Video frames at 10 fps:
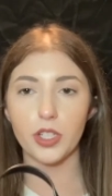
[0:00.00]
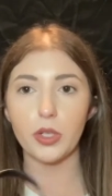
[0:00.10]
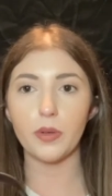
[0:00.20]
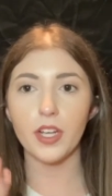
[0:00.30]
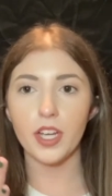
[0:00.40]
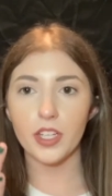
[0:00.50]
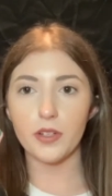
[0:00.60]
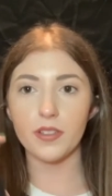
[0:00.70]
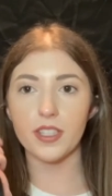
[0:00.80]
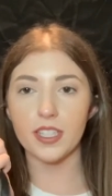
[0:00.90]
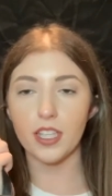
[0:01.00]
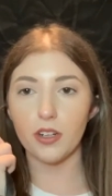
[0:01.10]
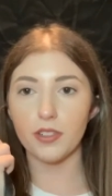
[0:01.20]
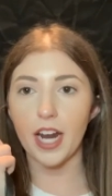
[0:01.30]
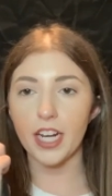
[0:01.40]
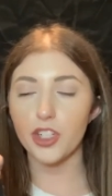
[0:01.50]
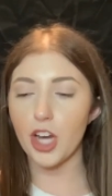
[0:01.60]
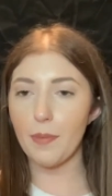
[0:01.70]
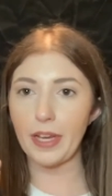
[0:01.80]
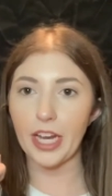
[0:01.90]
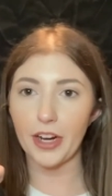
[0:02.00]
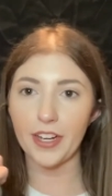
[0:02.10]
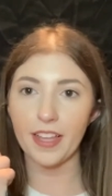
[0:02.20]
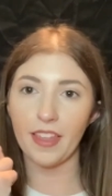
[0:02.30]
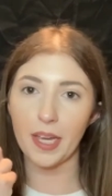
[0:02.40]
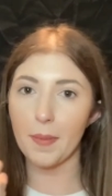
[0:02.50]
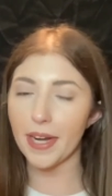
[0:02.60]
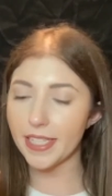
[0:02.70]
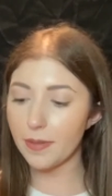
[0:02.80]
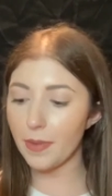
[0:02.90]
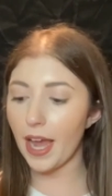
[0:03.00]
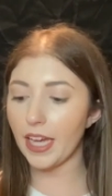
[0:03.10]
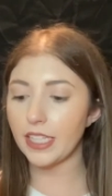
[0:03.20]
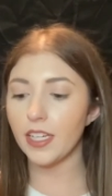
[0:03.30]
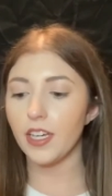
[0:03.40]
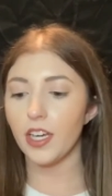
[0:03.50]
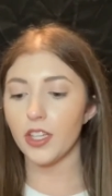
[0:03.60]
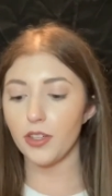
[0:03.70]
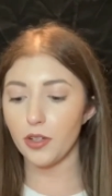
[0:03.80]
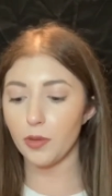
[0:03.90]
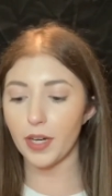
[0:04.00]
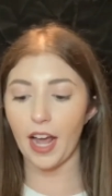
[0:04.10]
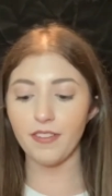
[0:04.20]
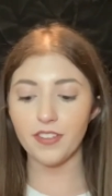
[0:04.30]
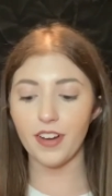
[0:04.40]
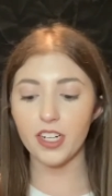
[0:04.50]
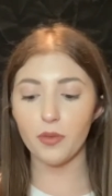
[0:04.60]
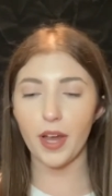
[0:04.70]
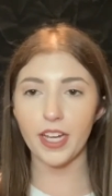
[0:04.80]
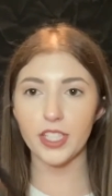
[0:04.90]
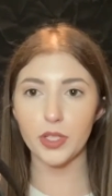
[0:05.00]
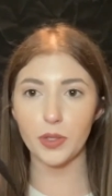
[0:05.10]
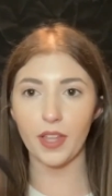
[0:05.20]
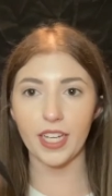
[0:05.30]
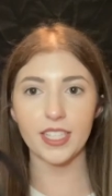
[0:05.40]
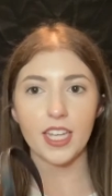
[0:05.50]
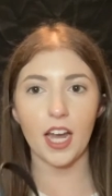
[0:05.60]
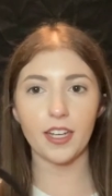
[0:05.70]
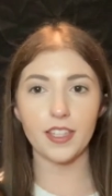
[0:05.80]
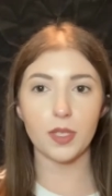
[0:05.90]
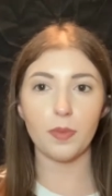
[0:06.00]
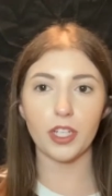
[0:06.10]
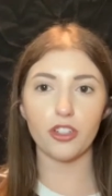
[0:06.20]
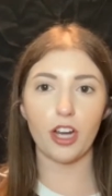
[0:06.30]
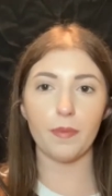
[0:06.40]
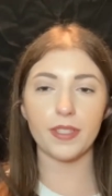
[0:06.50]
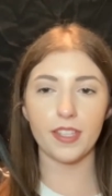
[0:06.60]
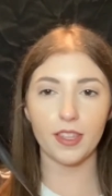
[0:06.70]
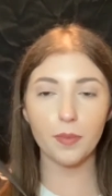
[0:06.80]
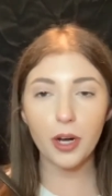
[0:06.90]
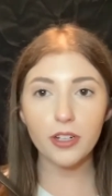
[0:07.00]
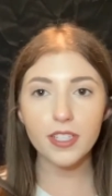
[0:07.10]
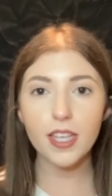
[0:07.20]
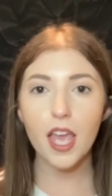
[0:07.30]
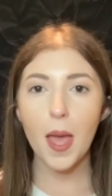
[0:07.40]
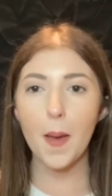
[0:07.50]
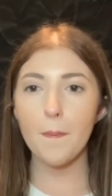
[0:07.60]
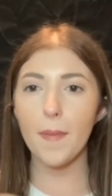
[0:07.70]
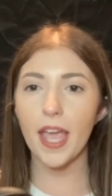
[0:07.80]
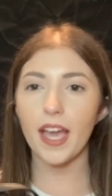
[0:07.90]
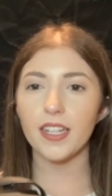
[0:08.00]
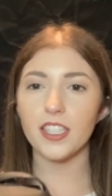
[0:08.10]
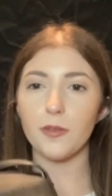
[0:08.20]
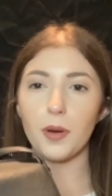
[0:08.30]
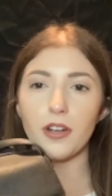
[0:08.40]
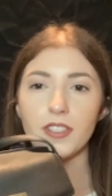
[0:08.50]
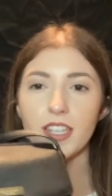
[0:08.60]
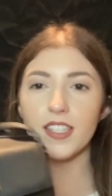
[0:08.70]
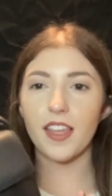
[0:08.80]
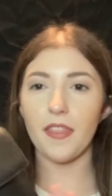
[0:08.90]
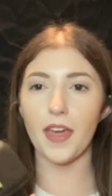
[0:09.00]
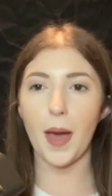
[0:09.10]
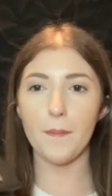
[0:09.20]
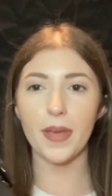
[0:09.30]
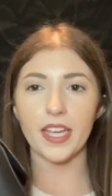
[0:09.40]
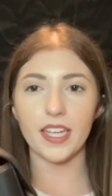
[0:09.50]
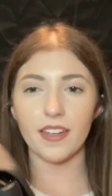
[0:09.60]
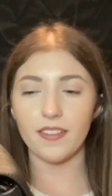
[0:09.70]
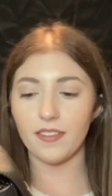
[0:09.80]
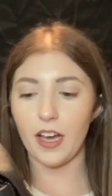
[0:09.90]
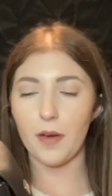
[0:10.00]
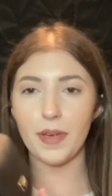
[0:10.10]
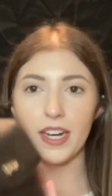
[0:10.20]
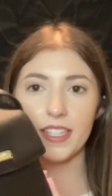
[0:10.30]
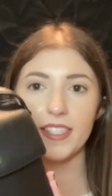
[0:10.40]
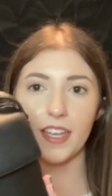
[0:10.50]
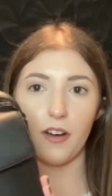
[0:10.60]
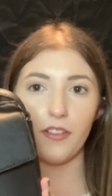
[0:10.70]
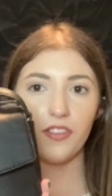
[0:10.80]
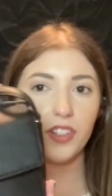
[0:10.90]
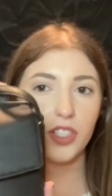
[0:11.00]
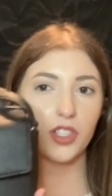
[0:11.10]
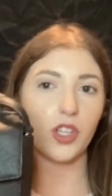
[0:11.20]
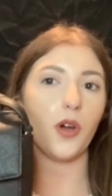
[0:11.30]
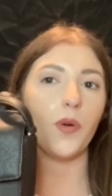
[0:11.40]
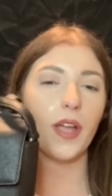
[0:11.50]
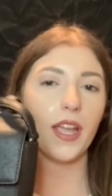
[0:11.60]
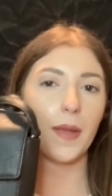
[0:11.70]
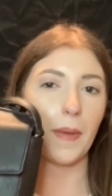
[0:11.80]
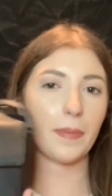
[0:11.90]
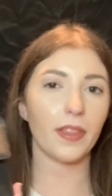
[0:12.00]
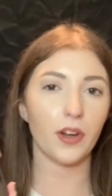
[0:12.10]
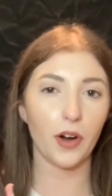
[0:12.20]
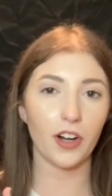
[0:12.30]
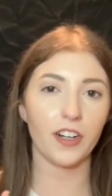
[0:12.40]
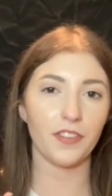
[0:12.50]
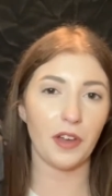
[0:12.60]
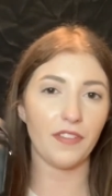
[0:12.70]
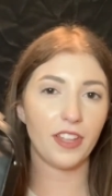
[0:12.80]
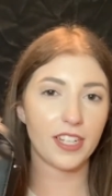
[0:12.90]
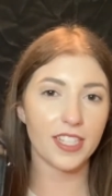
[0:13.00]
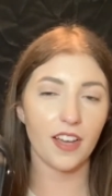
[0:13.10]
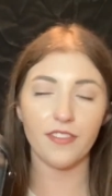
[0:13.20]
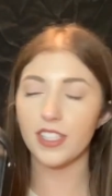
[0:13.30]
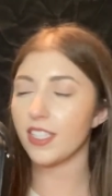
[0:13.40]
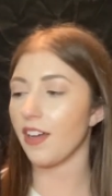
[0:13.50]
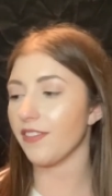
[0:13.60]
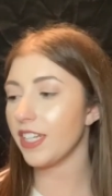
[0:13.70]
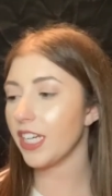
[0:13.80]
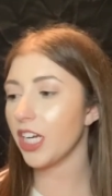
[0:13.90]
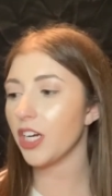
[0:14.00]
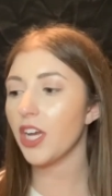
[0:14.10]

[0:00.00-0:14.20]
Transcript: to use this little tiny strap and carry it like a medicine bag, you would have to find a way to like tuck this big strap inside the purse. And the purse isn't that big in itself, so it might be a little hard if you have a lot of stuff stuffed in here.